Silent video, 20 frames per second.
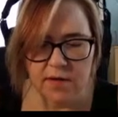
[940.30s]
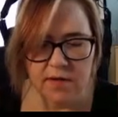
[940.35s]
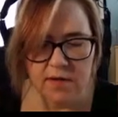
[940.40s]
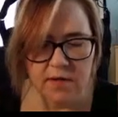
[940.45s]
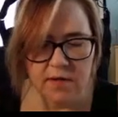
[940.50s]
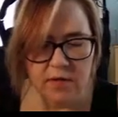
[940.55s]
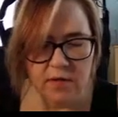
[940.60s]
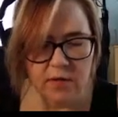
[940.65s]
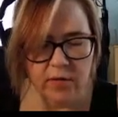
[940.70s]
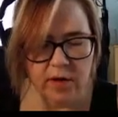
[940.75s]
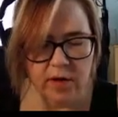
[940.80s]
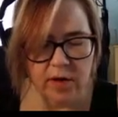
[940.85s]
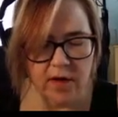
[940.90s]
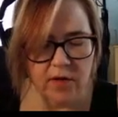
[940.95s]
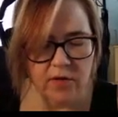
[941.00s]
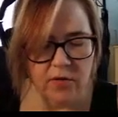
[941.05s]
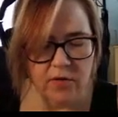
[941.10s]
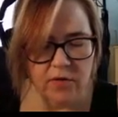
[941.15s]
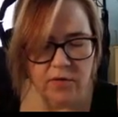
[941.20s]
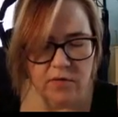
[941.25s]
So we got
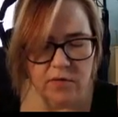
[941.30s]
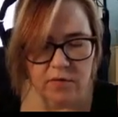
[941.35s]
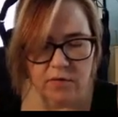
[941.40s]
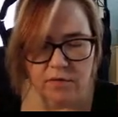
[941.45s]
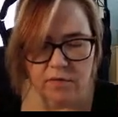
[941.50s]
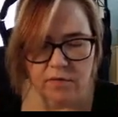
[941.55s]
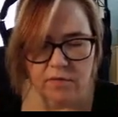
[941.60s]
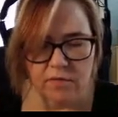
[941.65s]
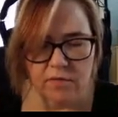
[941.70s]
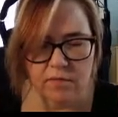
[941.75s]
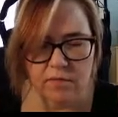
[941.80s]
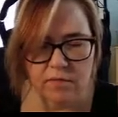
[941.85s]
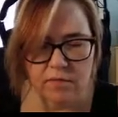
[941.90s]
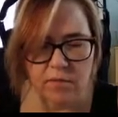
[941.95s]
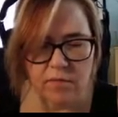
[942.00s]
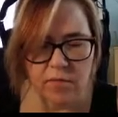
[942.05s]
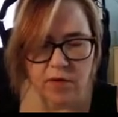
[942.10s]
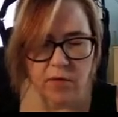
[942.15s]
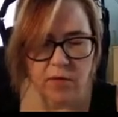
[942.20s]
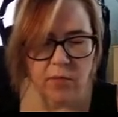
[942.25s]
those
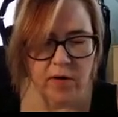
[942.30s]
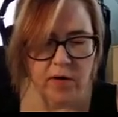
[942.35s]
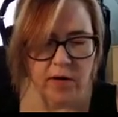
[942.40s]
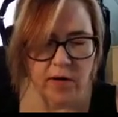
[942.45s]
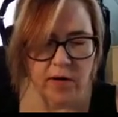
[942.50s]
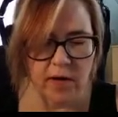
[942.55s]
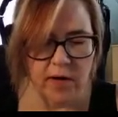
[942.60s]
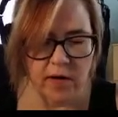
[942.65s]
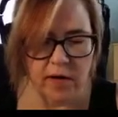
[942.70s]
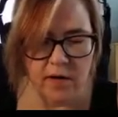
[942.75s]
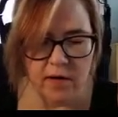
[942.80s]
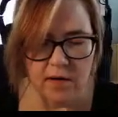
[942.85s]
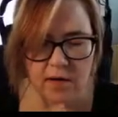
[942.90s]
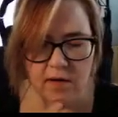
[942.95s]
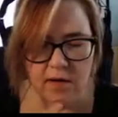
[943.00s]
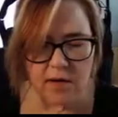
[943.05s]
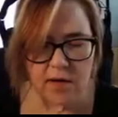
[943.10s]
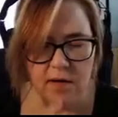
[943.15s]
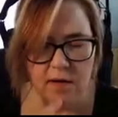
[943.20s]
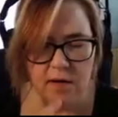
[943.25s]
in one here.
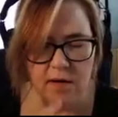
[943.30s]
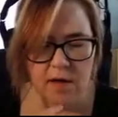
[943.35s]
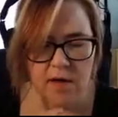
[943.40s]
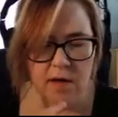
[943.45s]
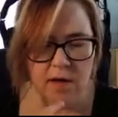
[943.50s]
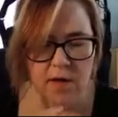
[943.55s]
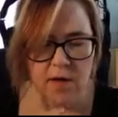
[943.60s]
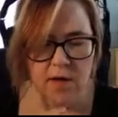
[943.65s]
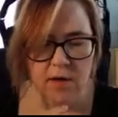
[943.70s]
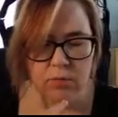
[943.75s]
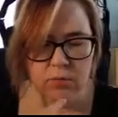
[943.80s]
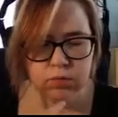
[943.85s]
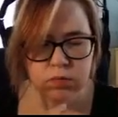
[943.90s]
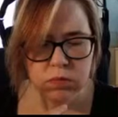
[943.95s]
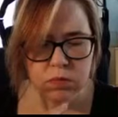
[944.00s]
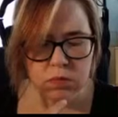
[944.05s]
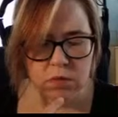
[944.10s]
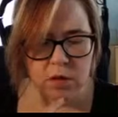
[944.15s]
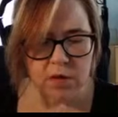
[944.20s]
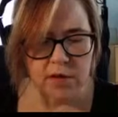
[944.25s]

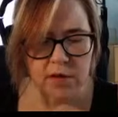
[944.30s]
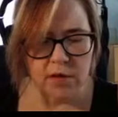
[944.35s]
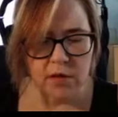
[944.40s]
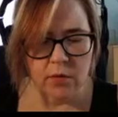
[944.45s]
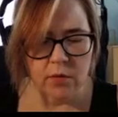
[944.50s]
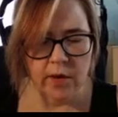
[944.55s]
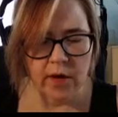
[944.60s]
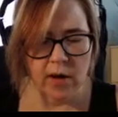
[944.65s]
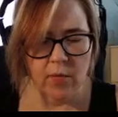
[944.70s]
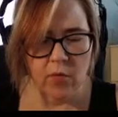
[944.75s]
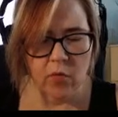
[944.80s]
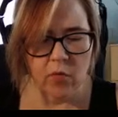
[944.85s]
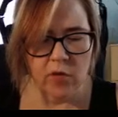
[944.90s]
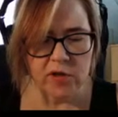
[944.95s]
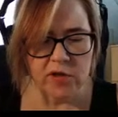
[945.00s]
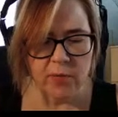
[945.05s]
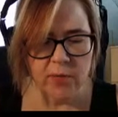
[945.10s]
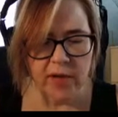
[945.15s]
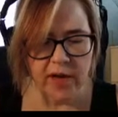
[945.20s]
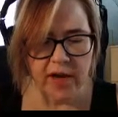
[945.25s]
So we got more
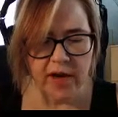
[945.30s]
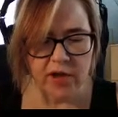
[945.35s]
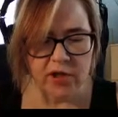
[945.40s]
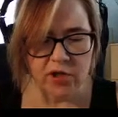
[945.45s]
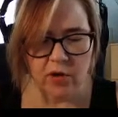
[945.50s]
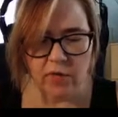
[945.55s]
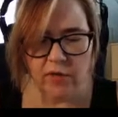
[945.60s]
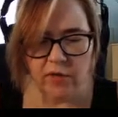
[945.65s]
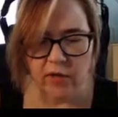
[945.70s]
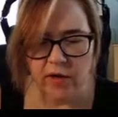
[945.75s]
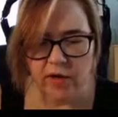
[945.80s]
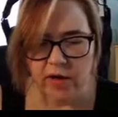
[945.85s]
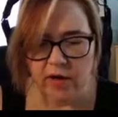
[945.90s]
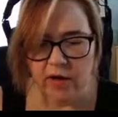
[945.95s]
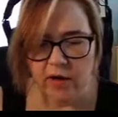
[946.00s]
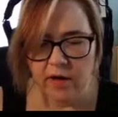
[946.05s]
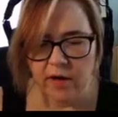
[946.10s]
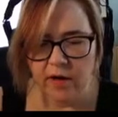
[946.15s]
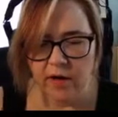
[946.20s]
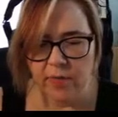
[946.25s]
splash over
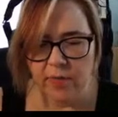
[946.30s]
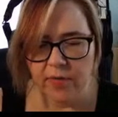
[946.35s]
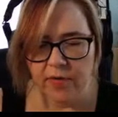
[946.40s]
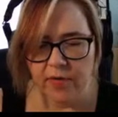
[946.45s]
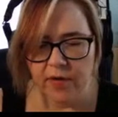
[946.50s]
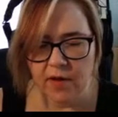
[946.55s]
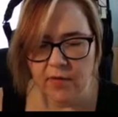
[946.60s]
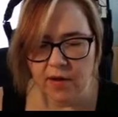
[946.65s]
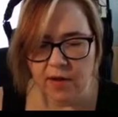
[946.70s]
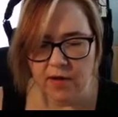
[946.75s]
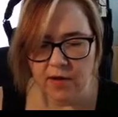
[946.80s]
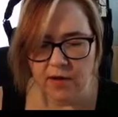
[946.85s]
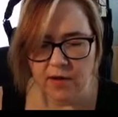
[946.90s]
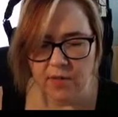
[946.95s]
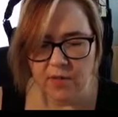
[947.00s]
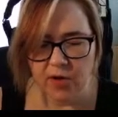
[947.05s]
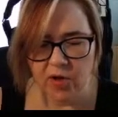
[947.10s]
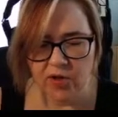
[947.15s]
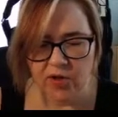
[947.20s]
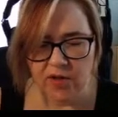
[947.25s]
here, but then we got the
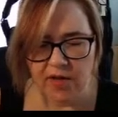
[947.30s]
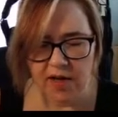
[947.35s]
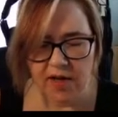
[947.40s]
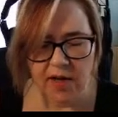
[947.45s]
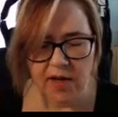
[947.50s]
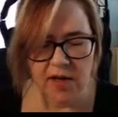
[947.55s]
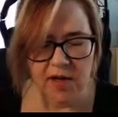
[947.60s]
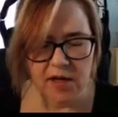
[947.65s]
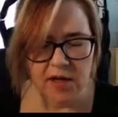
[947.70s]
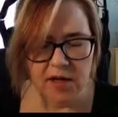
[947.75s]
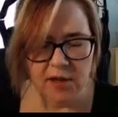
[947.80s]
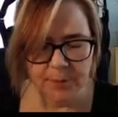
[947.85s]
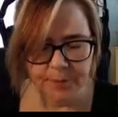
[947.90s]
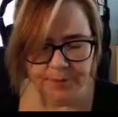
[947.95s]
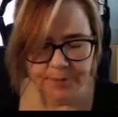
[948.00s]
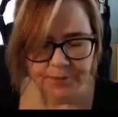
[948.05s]
multi here.